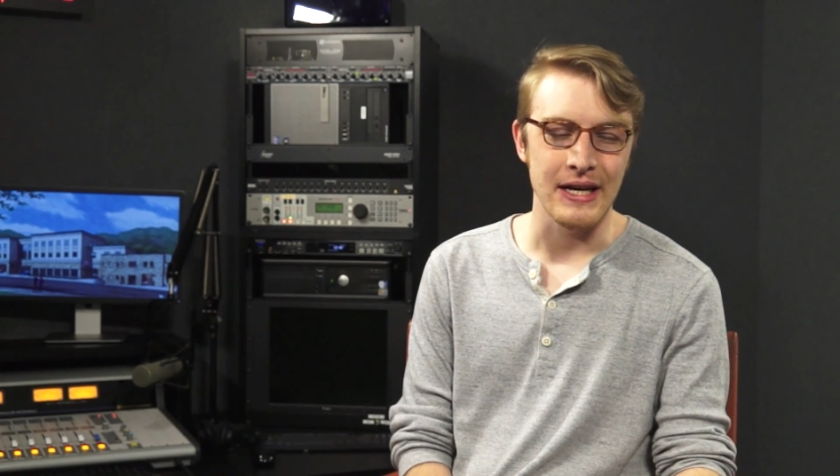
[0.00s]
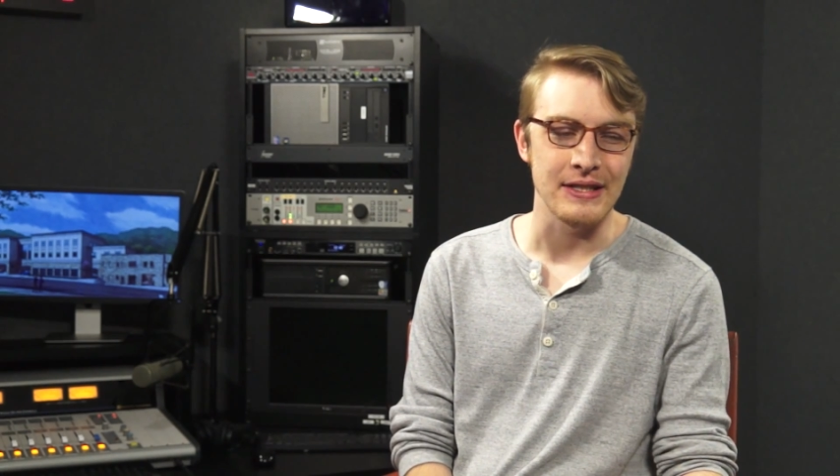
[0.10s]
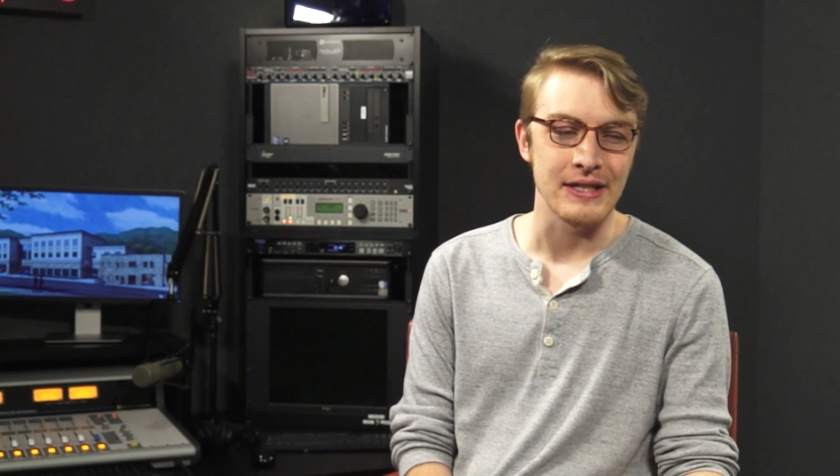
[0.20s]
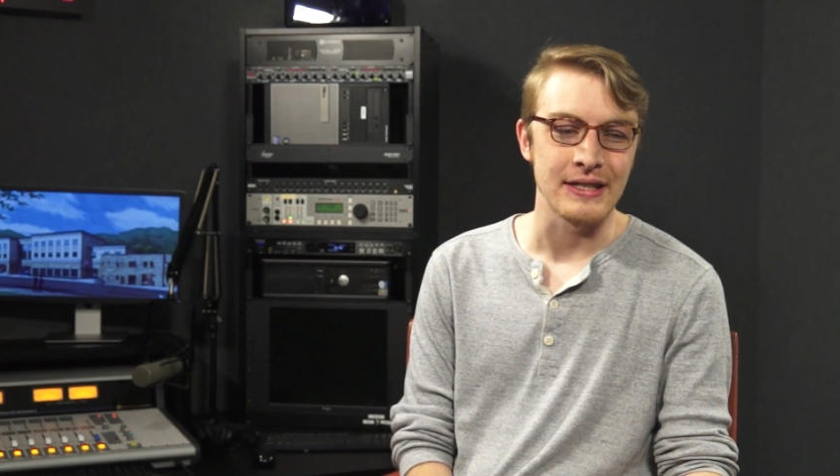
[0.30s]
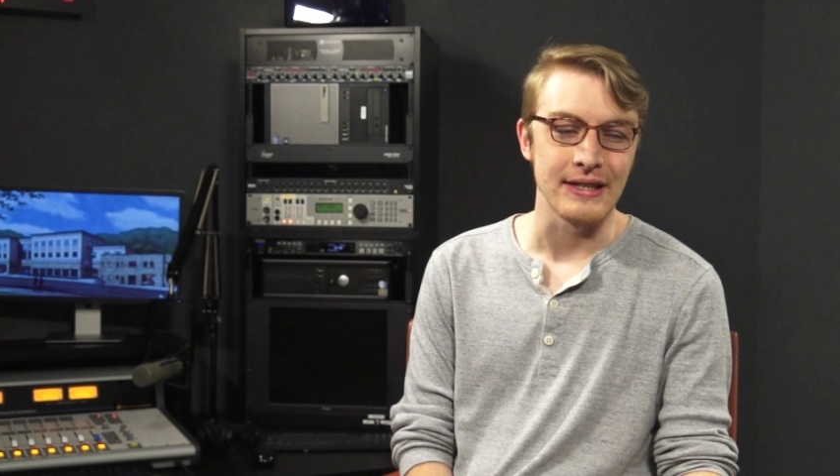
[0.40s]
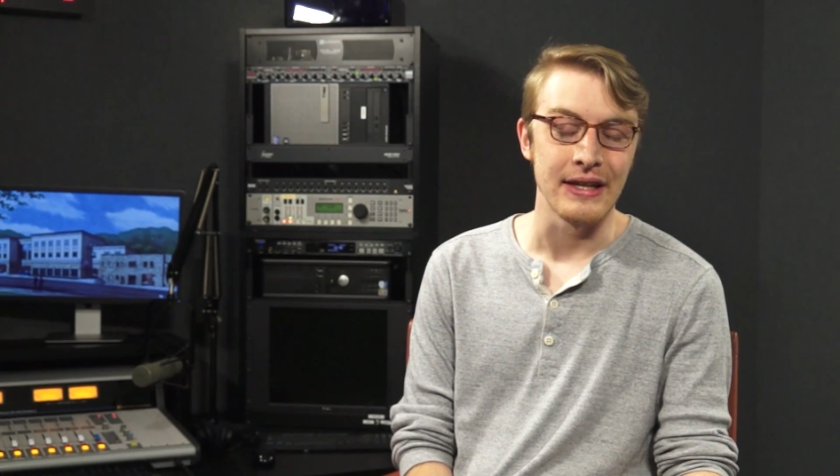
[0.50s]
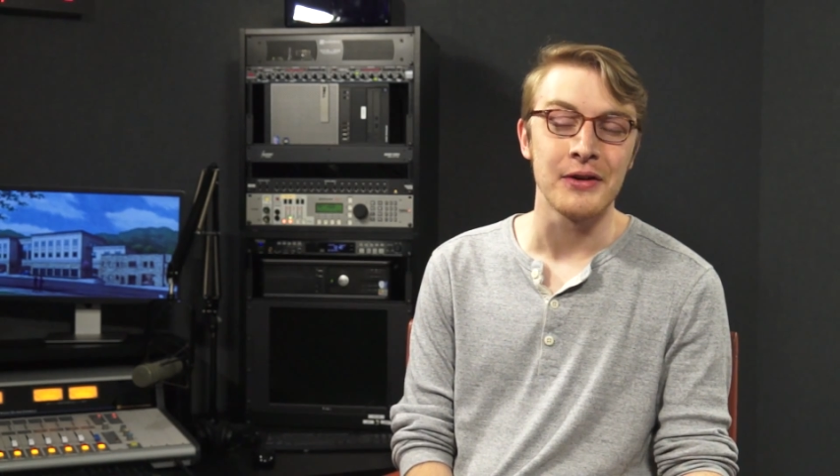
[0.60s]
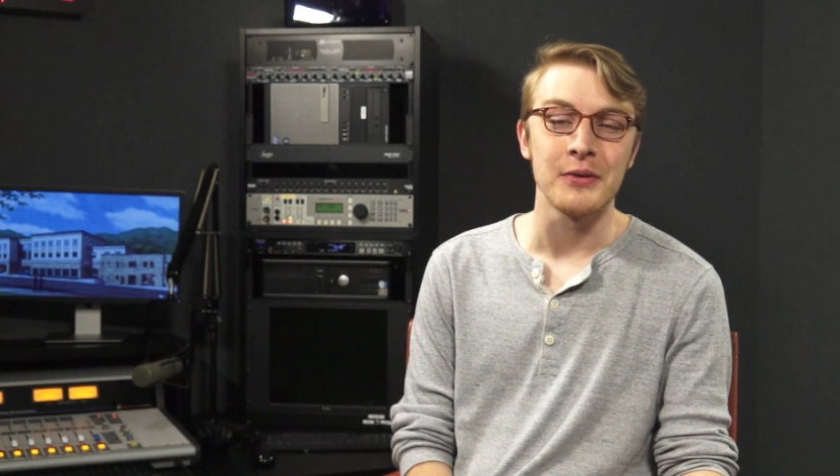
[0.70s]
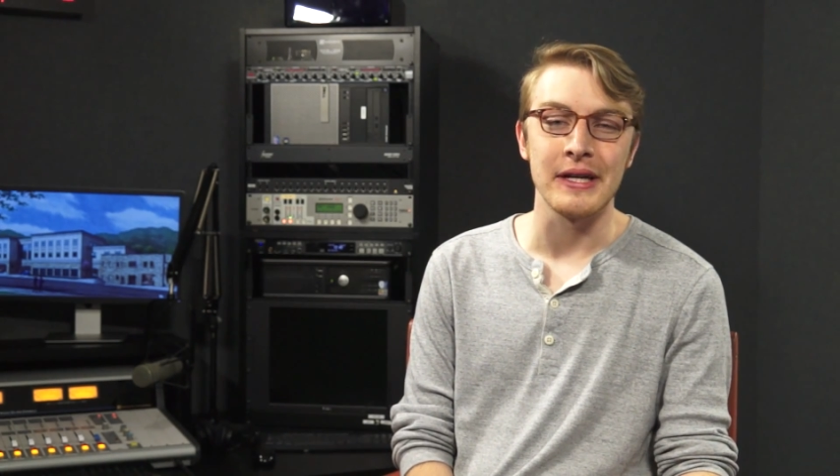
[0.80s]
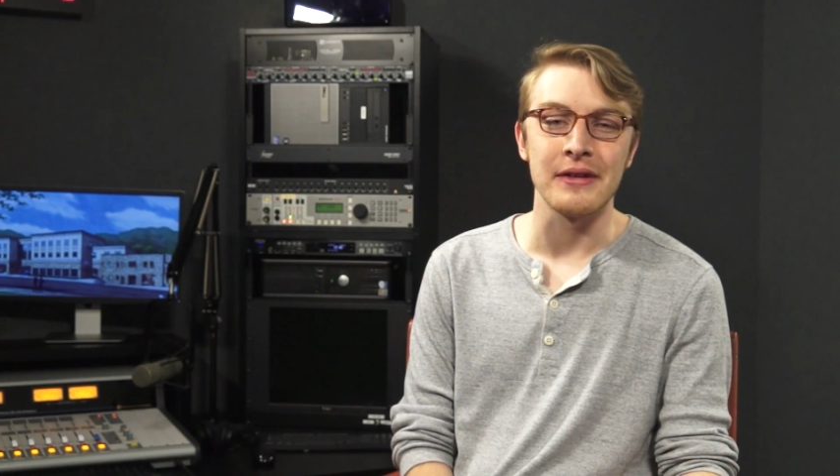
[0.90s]
days is
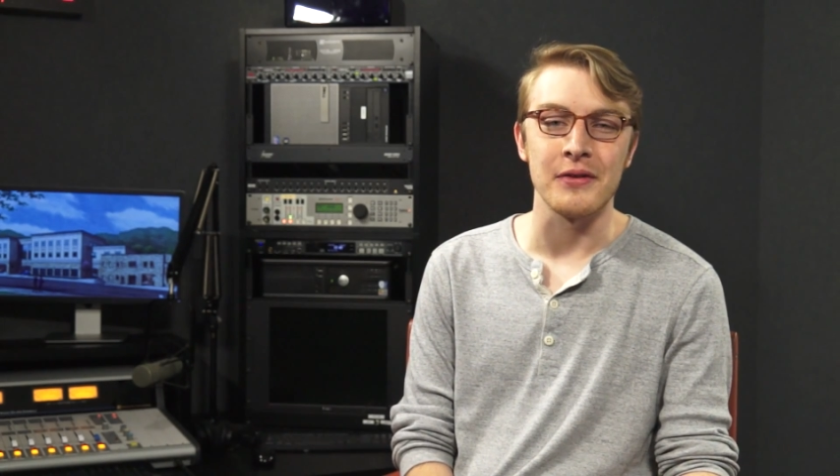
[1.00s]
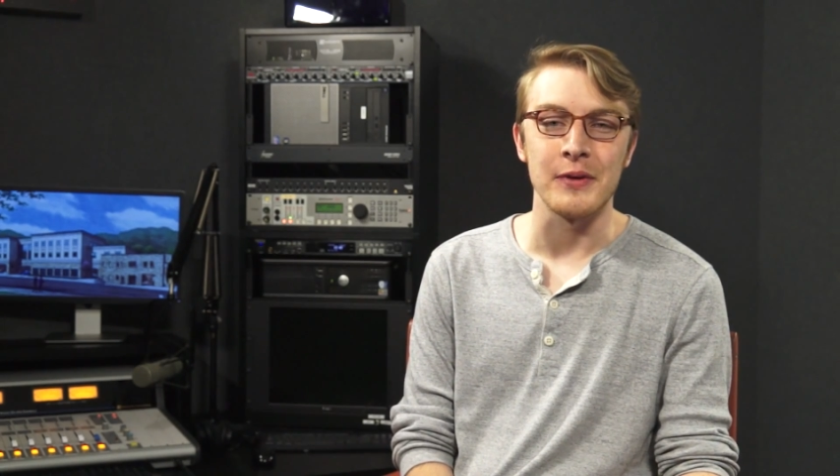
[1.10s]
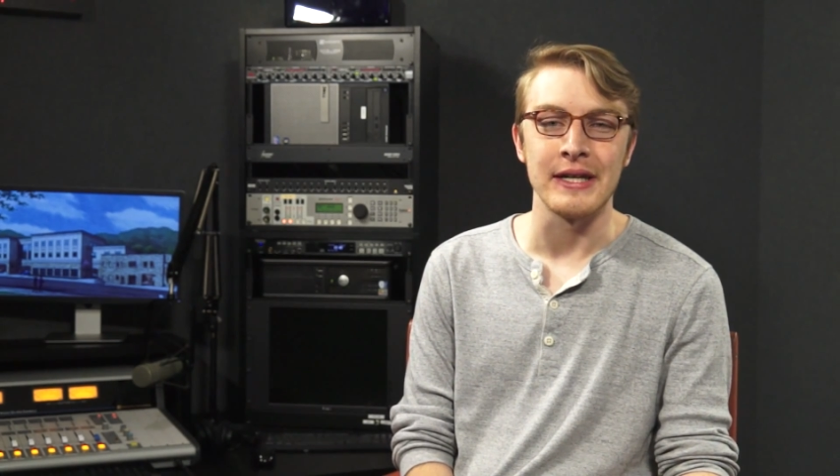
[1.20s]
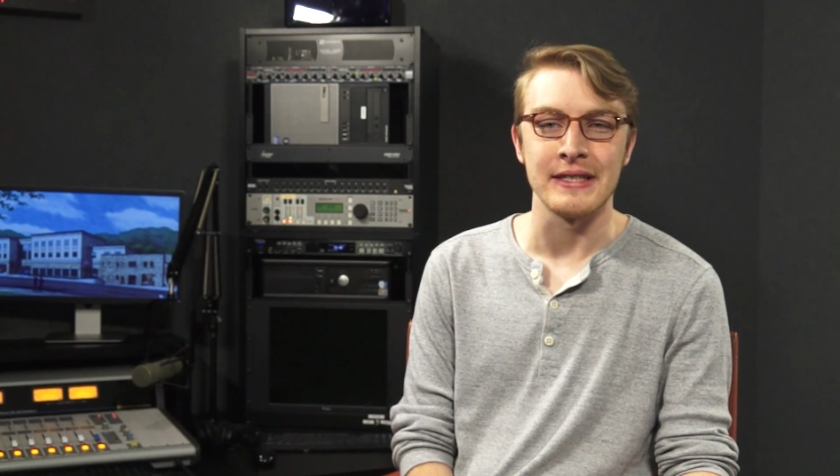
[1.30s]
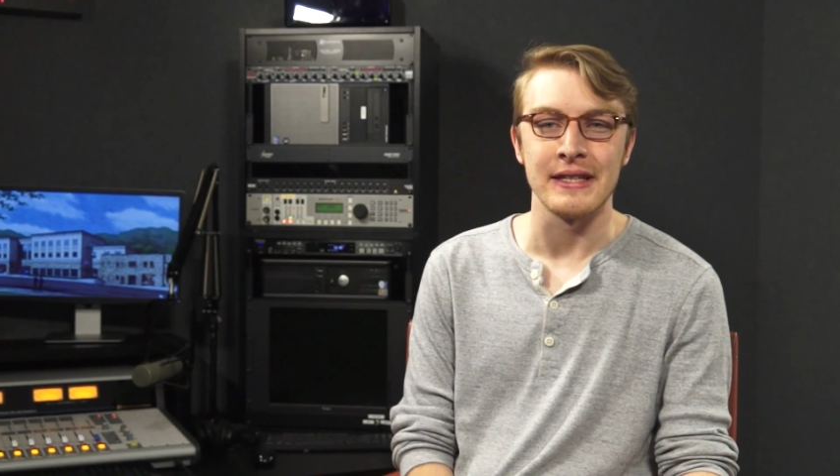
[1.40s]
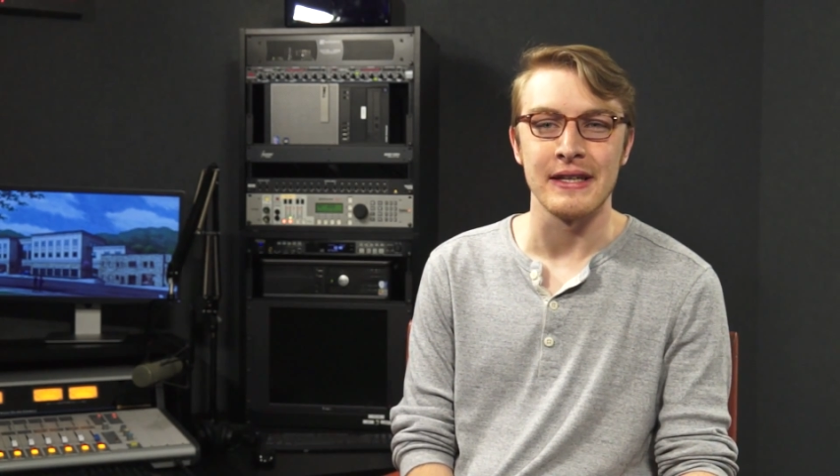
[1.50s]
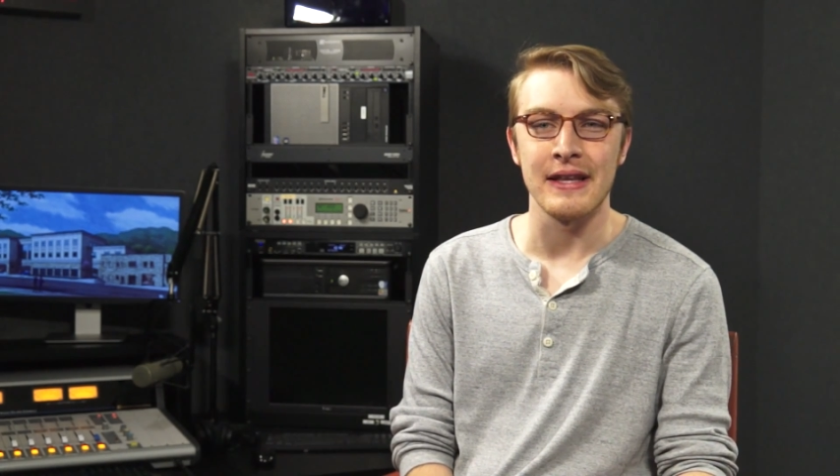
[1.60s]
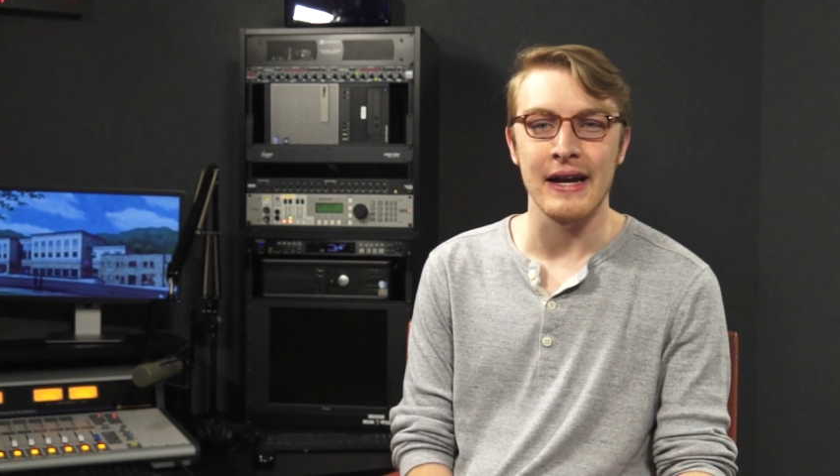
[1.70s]
literally the reason